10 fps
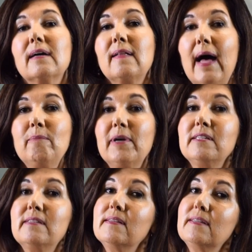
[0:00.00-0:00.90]

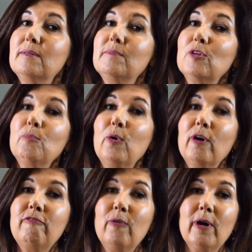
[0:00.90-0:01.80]
Cloud-based systems are
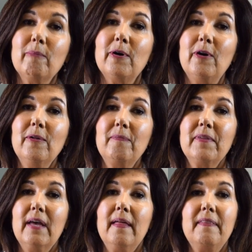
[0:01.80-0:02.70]
more affordable.
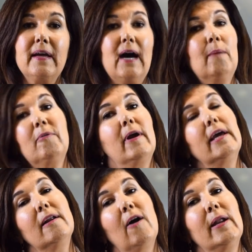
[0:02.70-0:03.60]
They
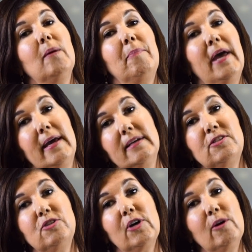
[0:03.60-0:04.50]
operate on a
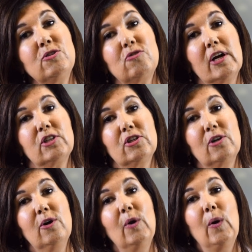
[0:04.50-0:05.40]
pay-as-you-go
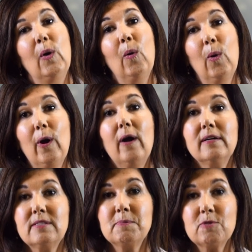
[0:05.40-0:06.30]
structure or
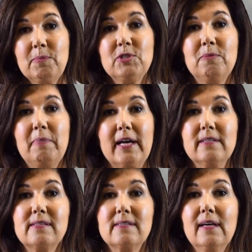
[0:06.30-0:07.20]
a subscription
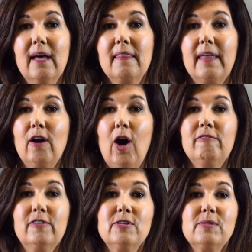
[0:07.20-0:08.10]
base that
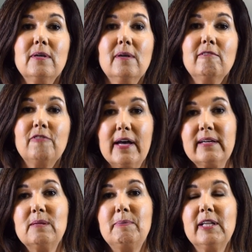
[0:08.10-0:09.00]
offers
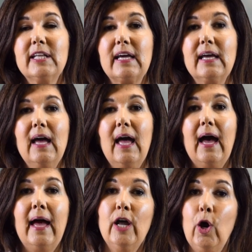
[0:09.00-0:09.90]
flexibility
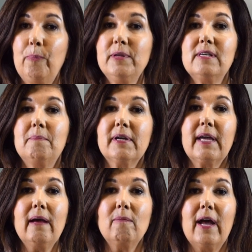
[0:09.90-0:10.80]
and opens up a
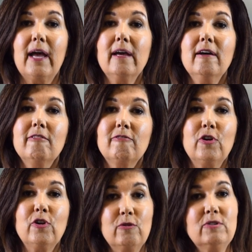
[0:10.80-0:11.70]
gateway
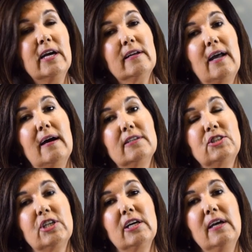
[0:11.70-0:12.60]
for new
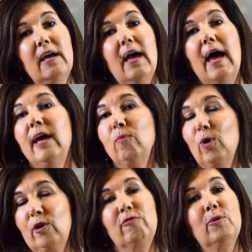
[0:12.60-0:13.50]
technology and
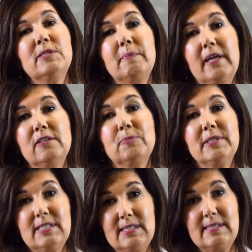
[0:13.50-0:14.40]
workforce
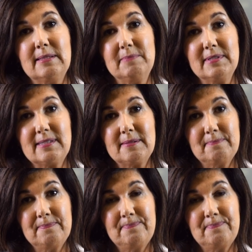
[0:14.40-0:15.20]
management systems.